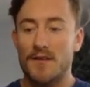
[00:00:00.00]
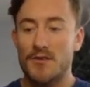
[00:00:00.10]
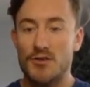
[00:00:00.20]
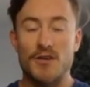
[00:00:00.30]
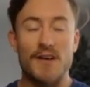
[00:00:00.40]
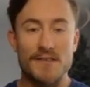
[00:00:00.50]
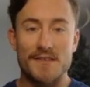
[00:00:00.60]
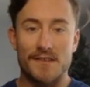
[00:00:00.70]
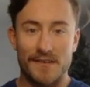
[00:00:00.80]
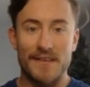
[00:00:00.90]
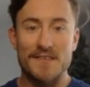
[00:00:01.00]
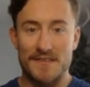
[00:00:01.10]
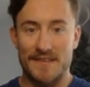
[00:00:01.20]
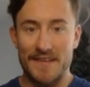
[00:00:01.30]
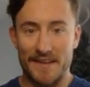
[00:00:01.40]
just listen
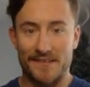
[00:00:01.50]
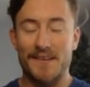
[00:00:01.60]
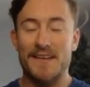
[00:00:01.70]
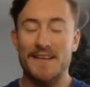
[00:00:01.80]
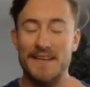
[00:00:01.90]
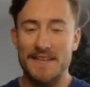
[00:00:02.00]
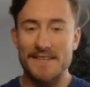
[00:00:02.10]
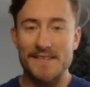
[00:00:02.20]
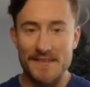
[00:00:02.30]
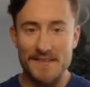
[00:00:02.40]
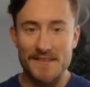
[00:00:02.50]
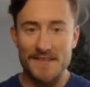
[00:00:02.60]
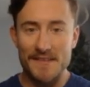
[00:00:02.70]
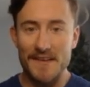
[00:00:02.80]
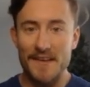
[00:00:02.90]
to this.
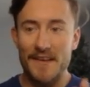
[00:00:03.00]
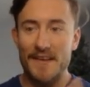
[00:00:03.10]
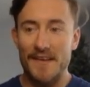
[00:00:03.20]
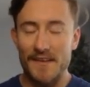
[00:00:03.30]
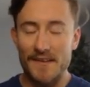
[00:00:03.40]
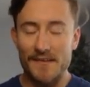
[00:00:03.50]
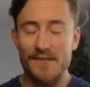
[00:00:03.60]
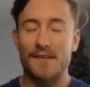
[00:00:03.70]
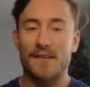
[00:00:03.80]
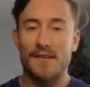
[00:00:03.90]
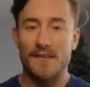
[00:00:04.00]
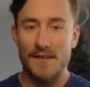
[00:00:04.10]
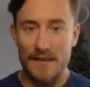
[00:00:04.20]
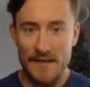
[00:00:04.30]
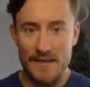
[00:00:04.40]
Consistency is
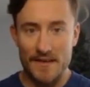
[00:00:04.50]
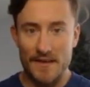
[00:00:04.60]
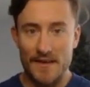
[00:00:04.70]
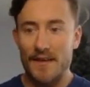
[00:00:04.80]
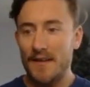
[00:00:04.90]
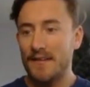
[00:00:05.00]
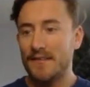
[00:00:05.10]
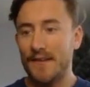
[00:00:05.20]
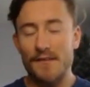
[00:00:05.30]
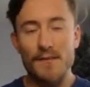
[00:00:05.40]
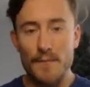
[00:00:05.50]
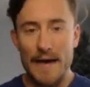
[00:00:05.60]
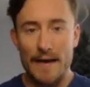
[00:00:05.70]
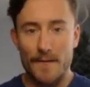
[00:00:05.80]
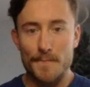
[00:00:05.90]
key. Doesn't
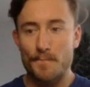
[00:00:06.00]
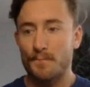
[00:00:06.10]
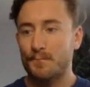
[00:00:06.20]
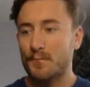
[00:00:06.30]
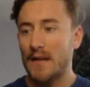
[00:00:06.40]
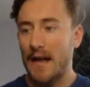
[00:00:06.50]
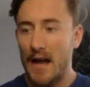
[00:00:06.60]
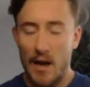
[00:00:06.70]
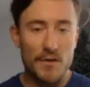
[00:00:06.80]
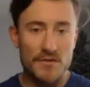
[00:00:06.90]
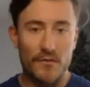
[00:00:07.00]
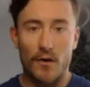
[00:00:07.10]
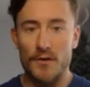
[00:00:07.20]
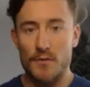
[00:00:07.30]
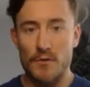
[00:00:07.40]
matter how much
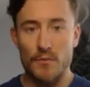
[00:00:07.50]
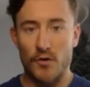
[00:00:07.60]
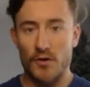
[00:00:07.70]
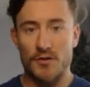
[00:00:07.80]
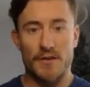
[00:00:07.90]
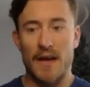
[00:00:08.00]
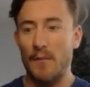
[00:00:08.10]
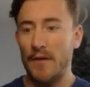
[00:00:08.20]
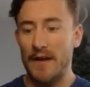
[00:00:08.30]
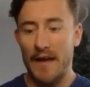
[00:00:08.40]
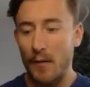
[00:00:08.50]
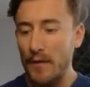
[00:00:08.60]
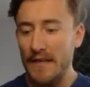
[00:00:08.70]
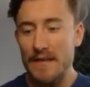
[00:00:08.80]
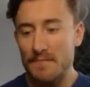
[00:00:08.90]
volume you push, how
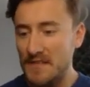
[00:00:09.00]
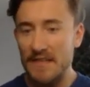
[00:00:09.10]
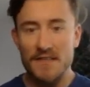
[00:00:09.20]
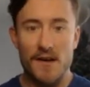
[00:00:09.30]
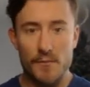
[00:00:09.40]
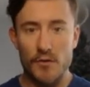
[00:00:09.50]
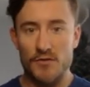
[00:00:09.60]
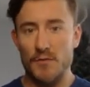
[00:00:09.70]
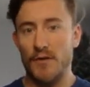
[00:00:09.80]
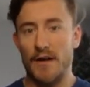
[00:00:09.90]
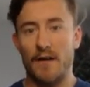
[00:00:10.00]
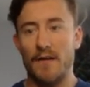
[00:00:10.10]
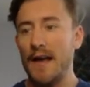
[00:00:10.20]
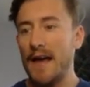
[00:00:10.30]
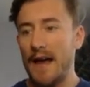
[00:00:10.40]
many TikTok posts you put out,
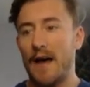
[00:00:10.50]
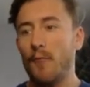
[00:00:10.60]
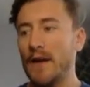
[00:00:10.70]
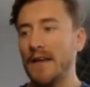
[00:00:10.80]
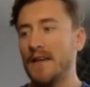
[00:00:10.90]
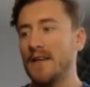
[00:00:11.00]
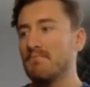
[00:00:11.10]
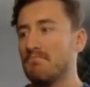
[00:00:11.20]
how many